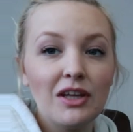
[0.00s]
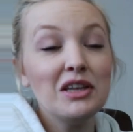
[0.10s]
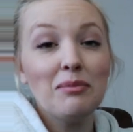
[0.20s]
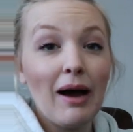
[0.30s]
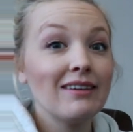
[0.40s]
you
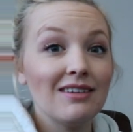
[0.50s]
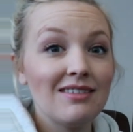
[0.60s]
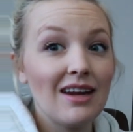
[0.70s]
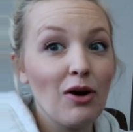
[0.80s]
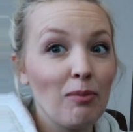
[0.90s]
need the bag to
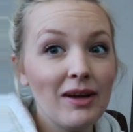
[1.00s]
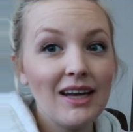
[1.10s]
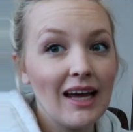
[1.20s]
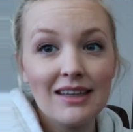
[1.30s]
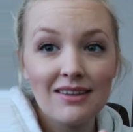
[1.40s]
stay
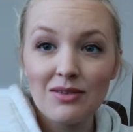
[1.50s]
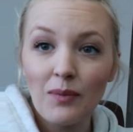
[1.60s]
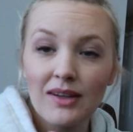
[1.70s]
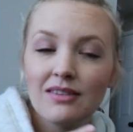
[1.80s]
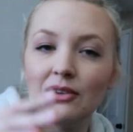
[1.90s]
open and it
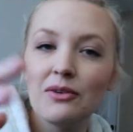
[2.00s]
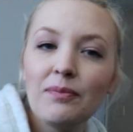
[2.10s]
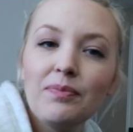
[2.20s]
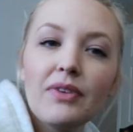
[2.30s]
doesn't want to.